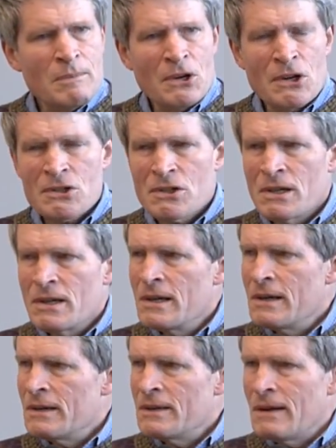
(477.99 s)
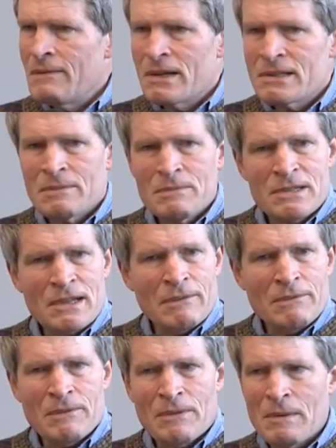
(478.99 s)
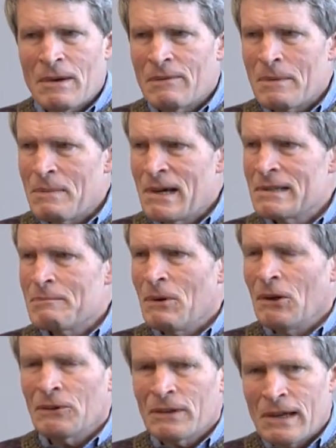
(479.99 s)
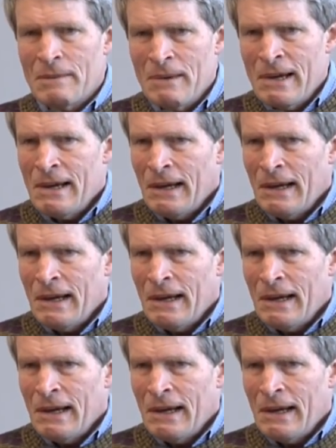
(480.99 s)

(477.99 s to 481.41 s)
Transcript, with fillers: Bush. He, he had divested himself of a, of a baseball team,